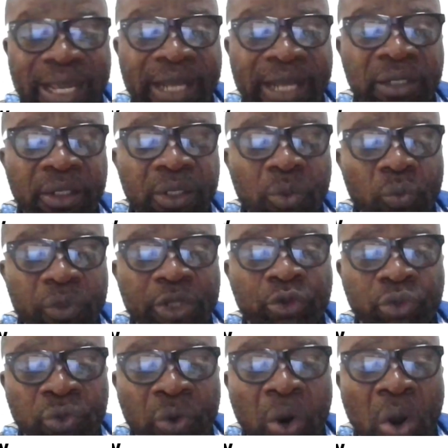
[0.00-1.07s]
then we
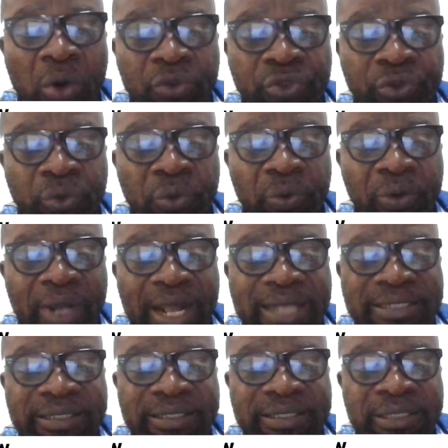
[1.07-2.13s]
too also,
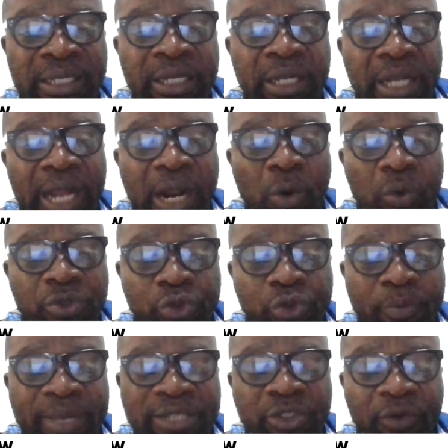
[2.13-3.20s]
as uh,
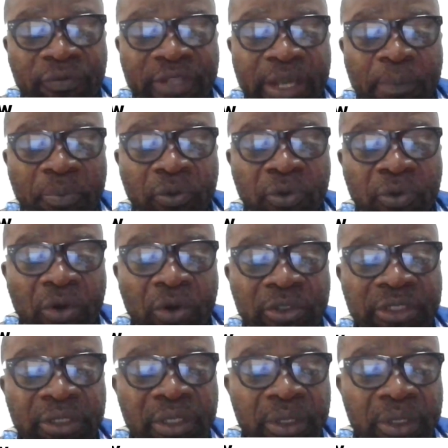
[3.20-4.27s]
consumers of their product,
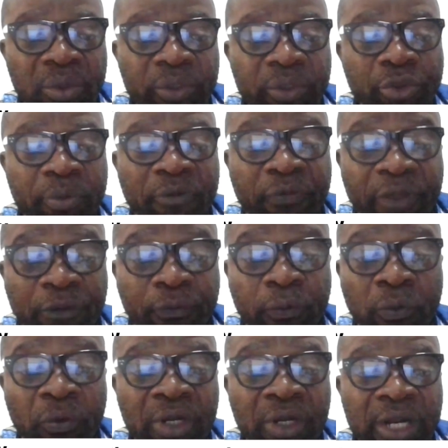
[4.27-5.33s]
we should be
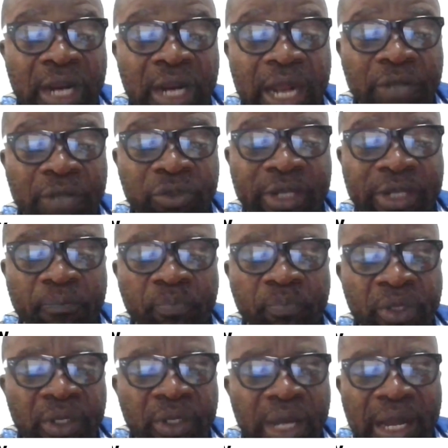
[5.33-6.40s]
faithful uh, to them.
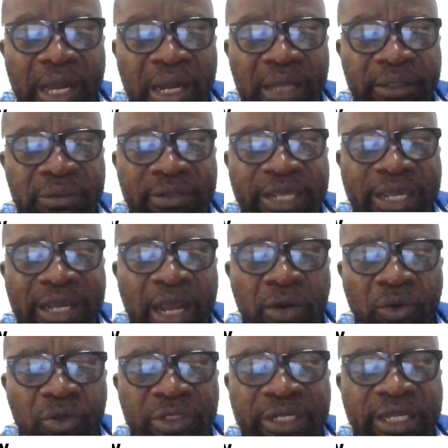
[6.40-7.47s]
Uh, they
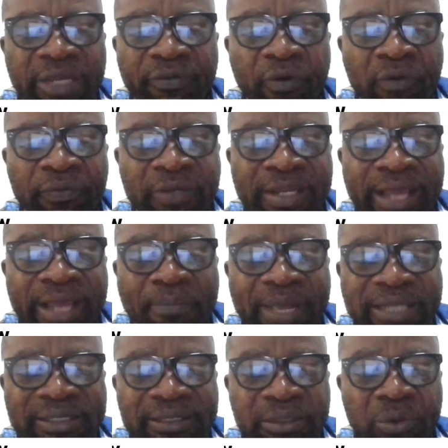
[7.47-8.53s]
cannot give up their
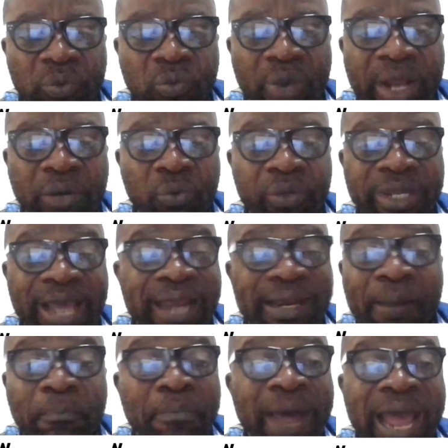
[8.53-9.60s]
best when we
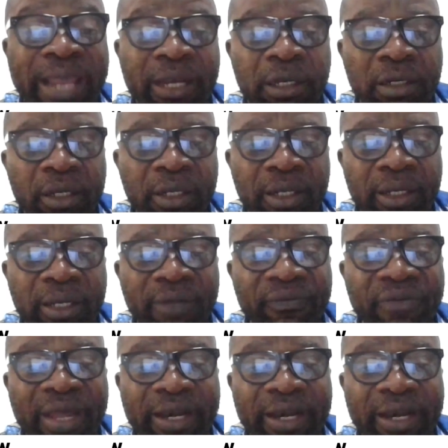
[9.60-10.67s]
undermine the
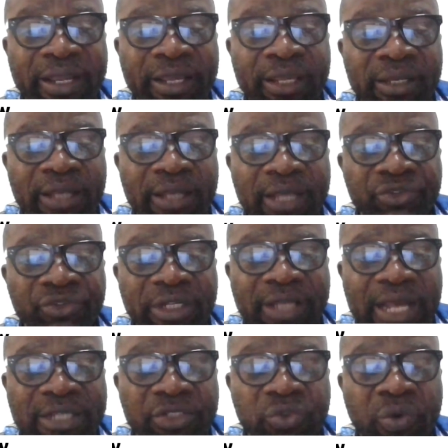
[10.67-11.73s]
very industry that
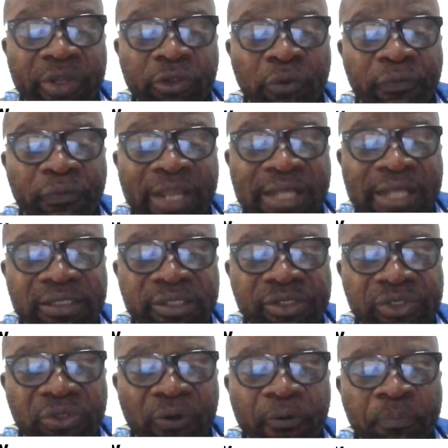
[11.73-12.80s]
is going to feed us.
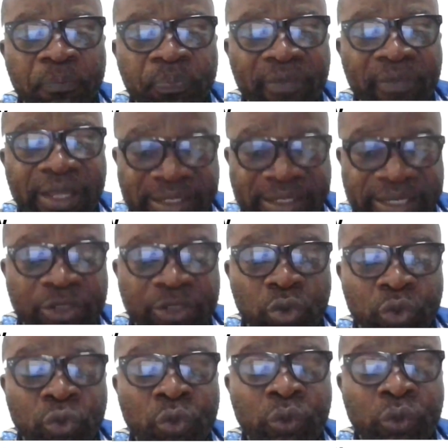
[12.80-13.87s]
So it takes
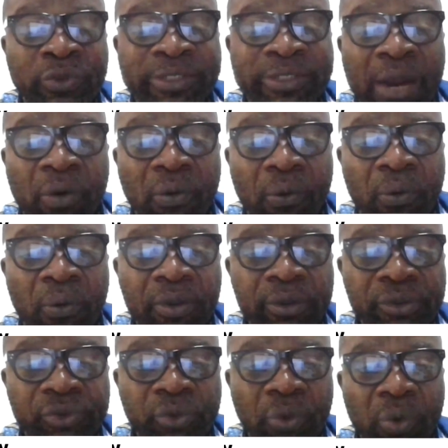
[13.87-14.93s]
to two to tango.
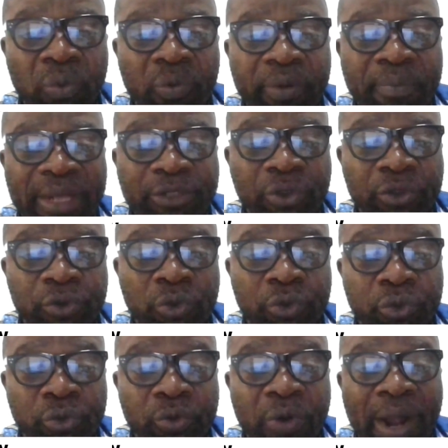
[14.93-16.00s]
So we must also
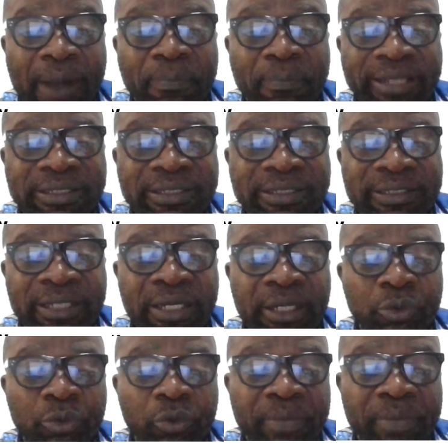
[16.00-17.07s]
do our bit
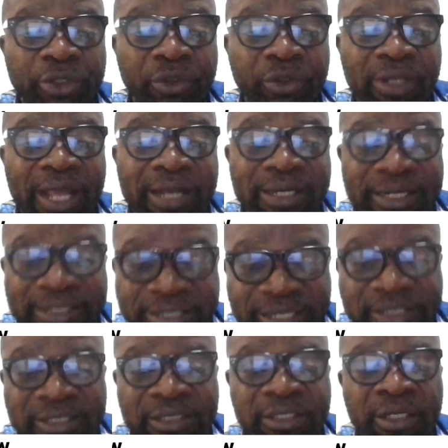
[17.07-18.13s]
to make sure that
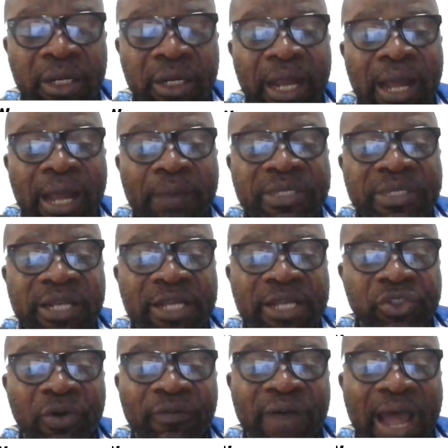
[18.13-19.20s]
this uh,
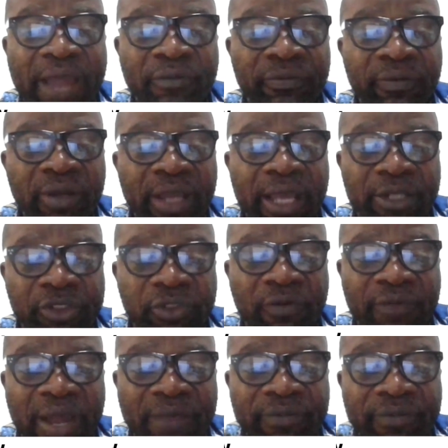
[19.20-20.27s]
business survive and
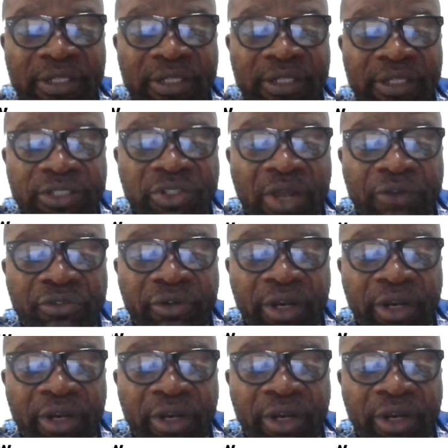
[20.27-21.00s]
survive in this country.